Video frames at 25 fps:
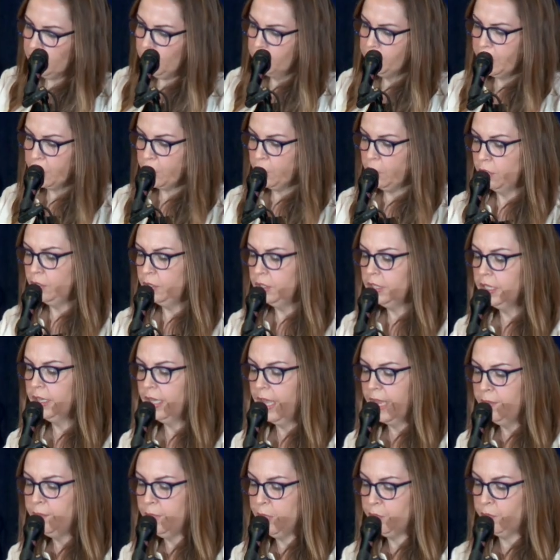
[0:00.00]
But goal
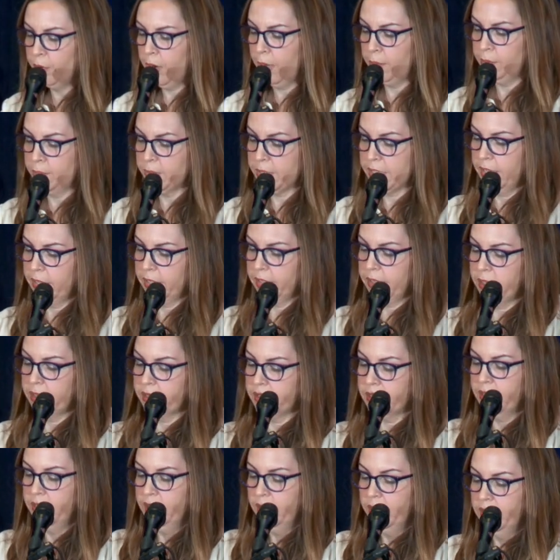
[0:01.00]
alignment problems like
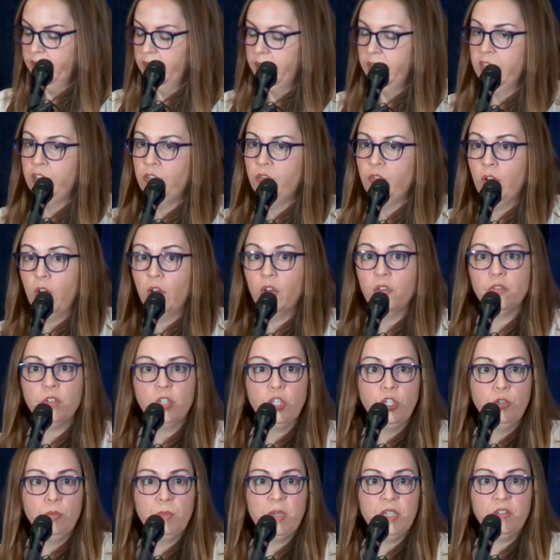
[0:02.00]
this involve
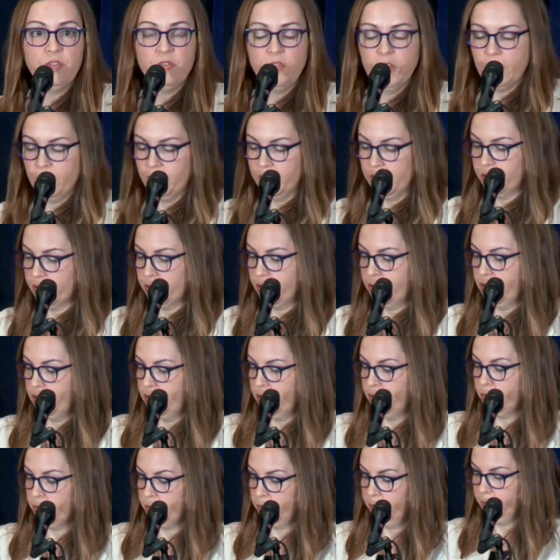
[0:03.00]
human failures
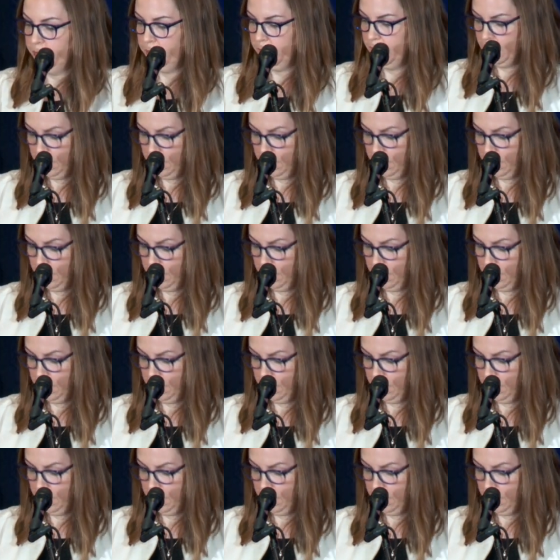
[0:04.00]
too